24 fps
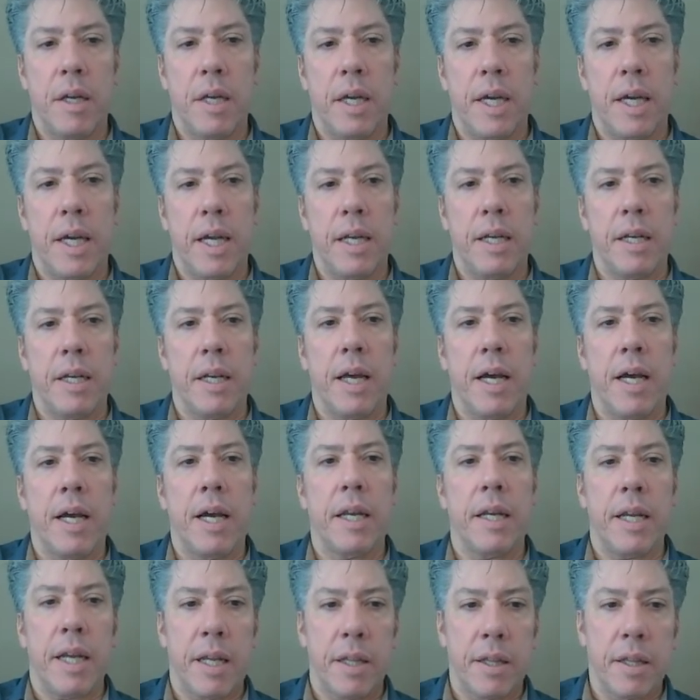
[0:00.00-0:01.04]
8,
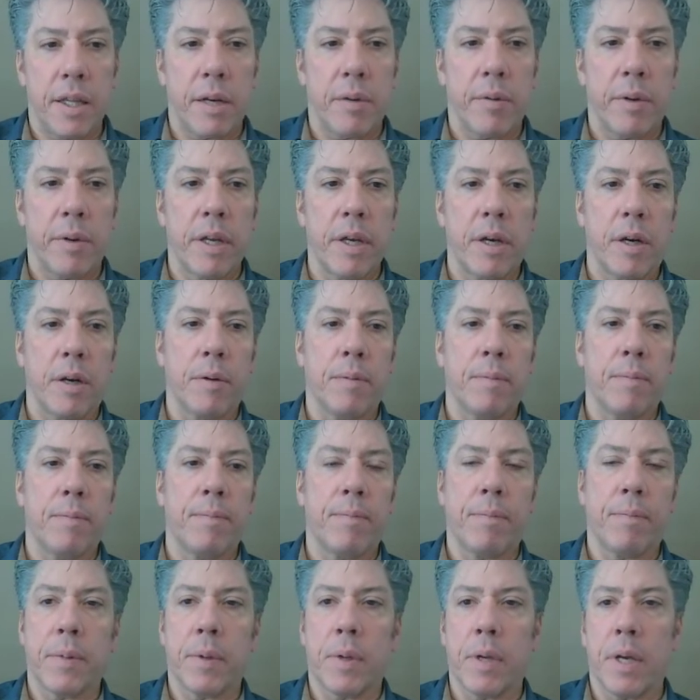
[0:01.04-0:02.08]
9, and there we go.
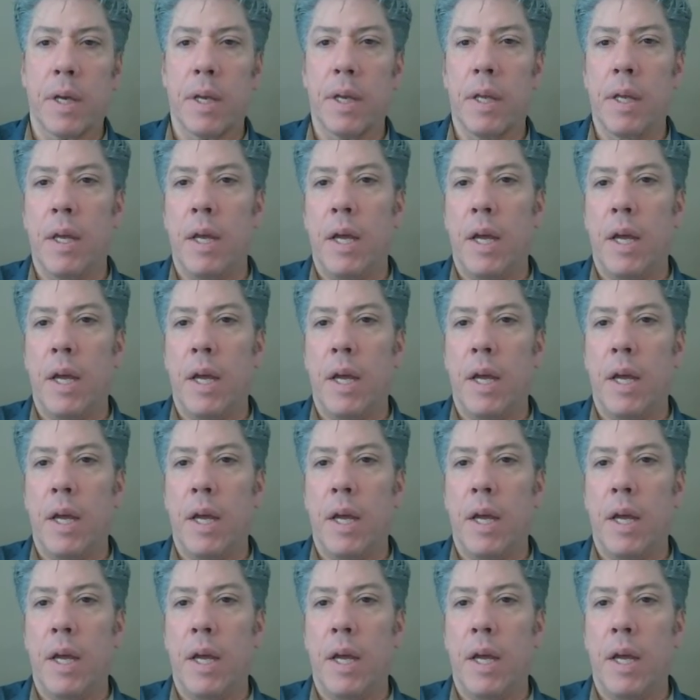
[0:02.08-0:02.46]
Okay.